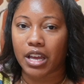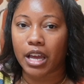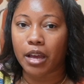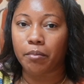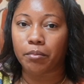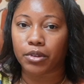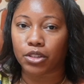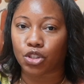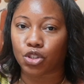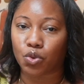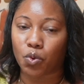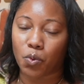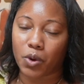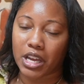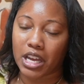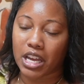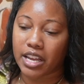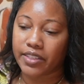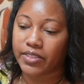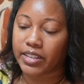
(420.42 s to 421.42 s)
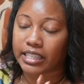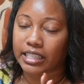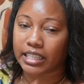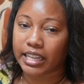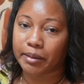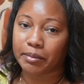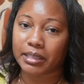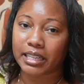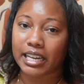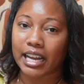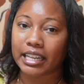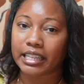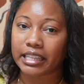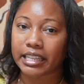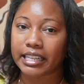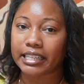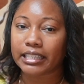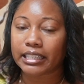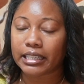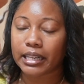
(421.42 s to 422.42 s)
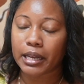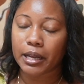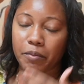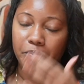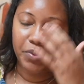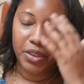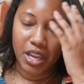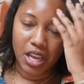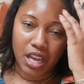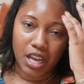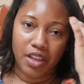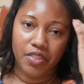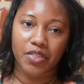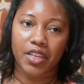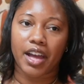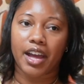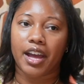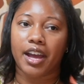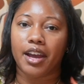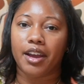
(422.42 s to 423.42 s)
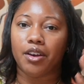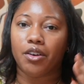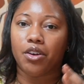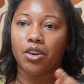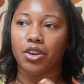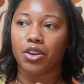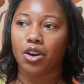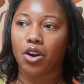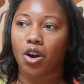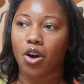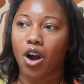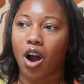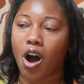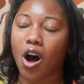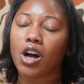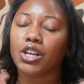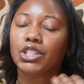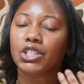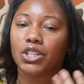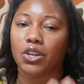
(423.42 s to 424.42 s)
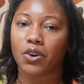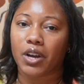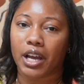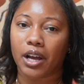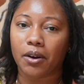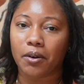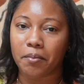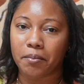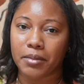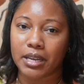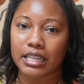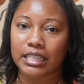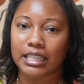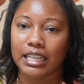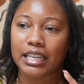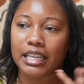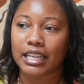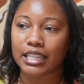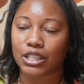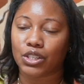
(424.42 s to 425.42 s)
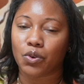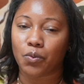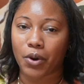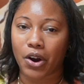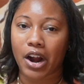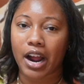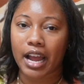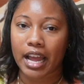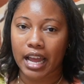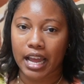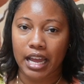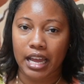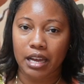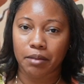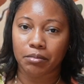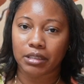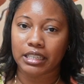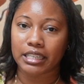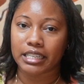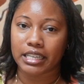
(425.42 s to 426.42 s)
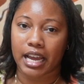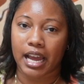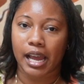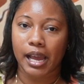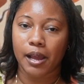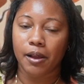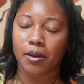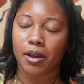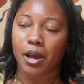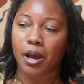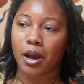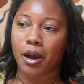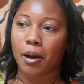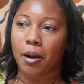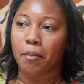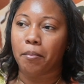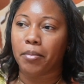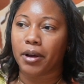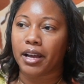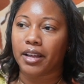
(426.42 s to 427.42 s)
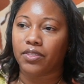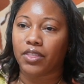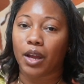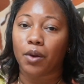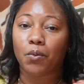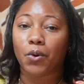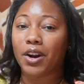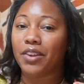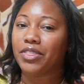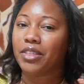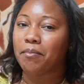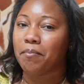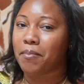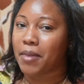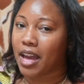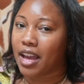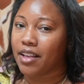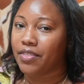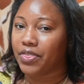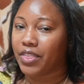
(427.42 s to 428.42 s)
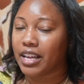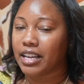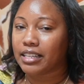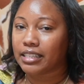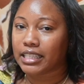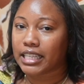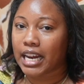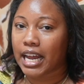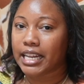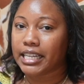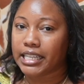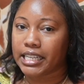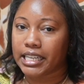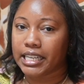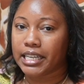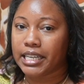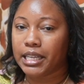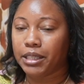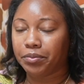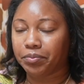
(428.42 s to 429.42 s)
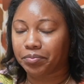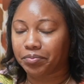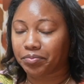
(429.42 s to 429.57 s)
in between the steps that I listed that also helped me to get to where I am today. But they weren't the main things that I did.